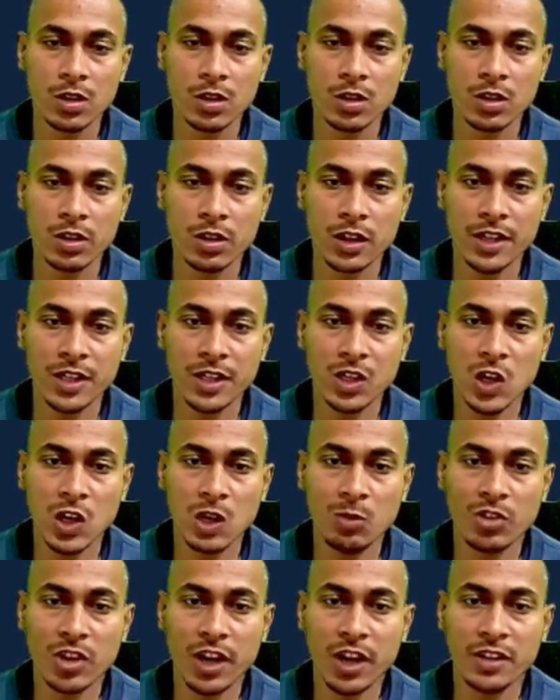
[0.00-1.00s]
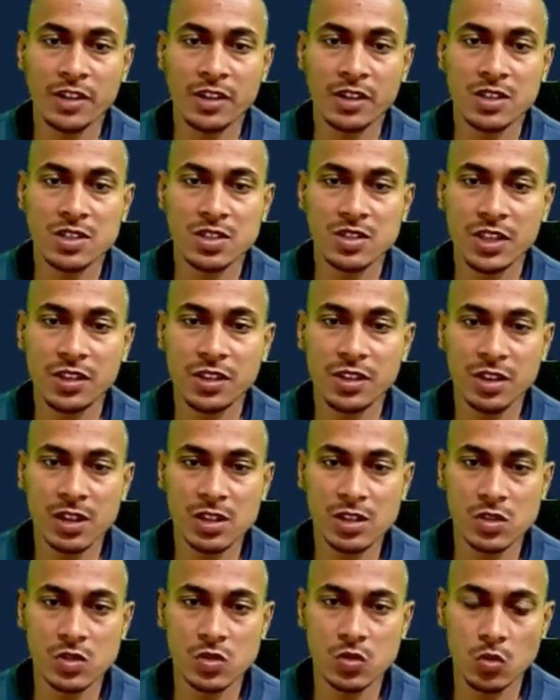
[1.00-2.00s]
right now I am writing a
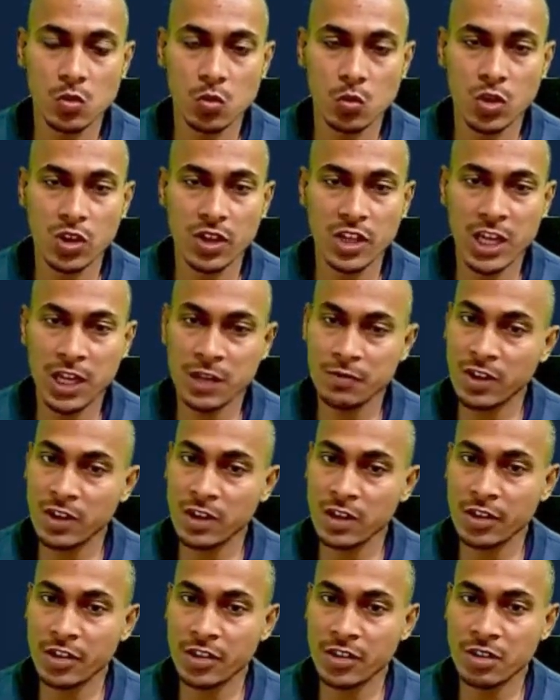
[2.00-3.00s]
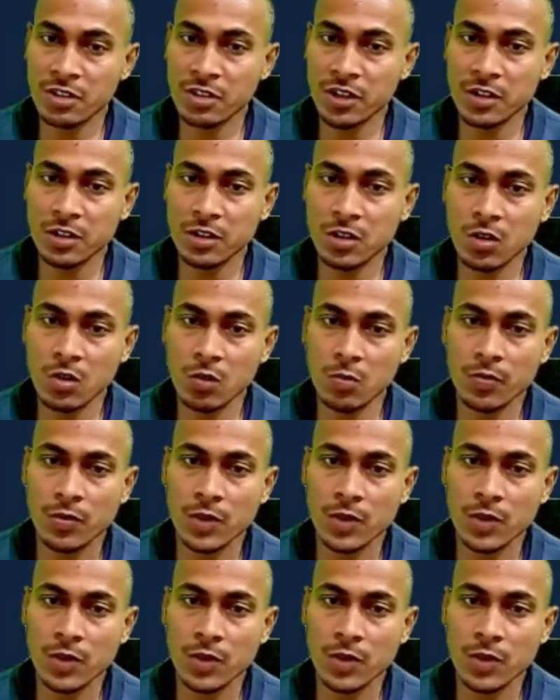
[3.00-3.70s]
sentence. What have I written right now?